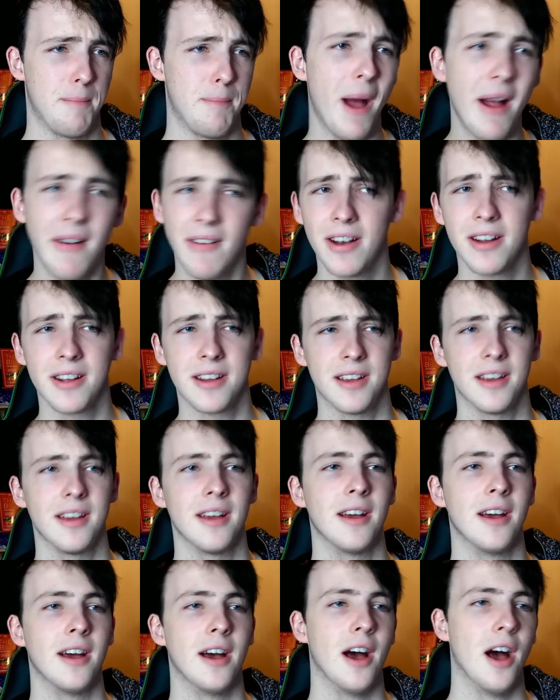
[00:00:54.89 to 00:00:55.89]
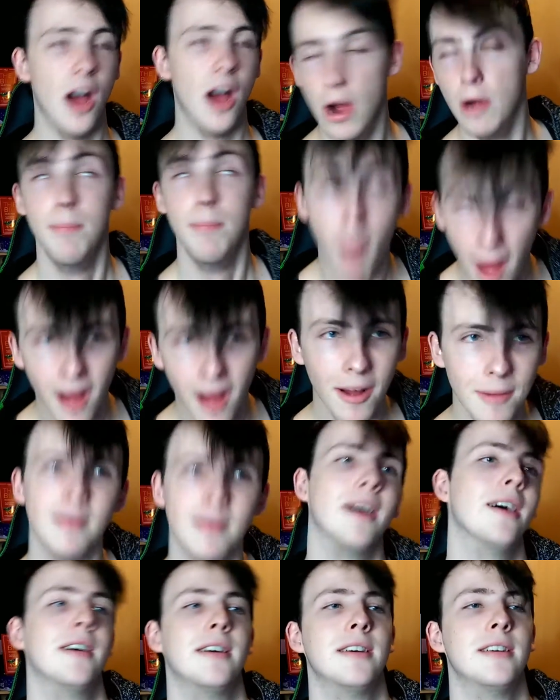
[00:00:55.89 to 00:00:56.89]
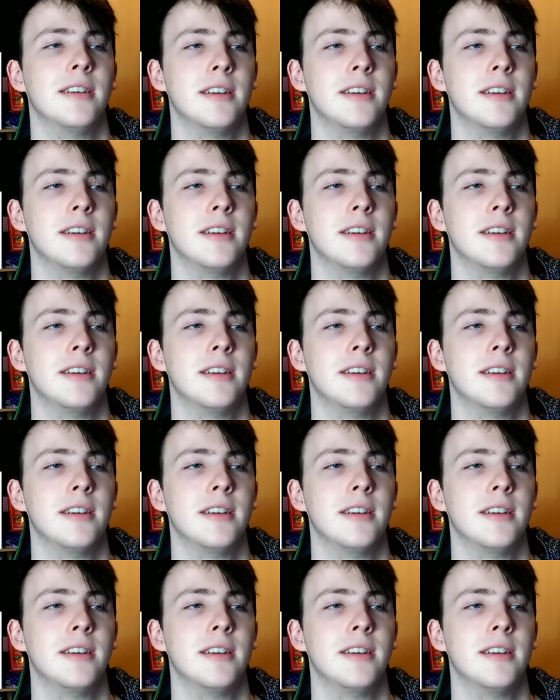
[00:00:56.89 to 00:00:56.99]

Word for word: Barack Obama.